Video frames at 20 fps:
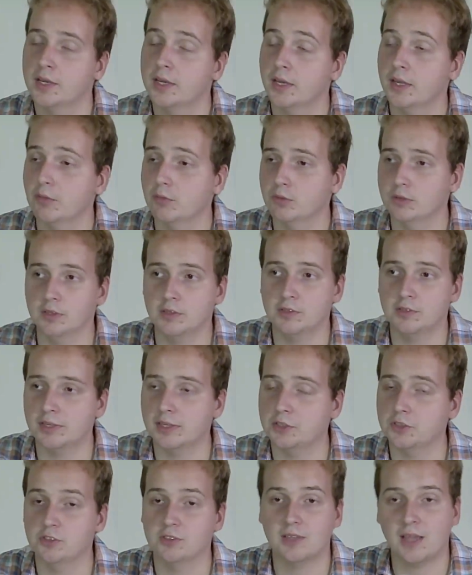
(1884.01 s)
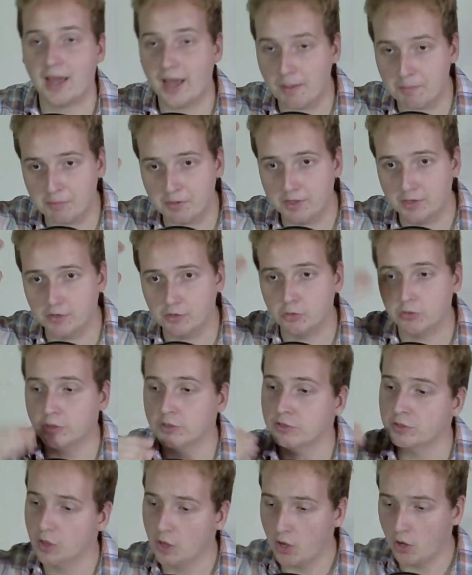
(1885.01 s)
And it's not just happening to
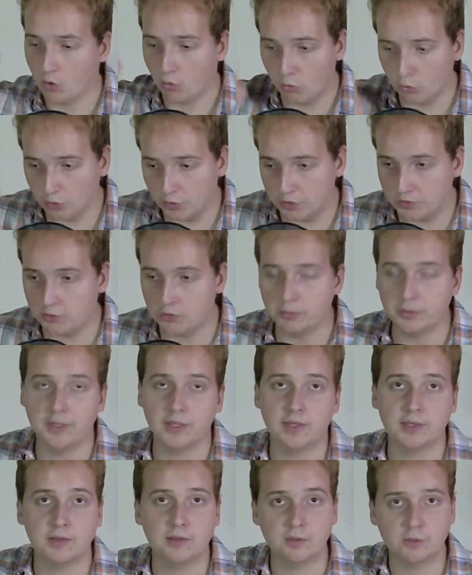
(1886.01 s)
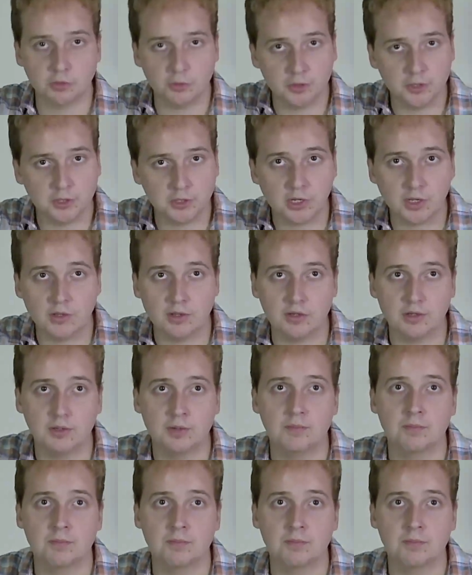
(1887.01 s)
us, we're doing it to each other.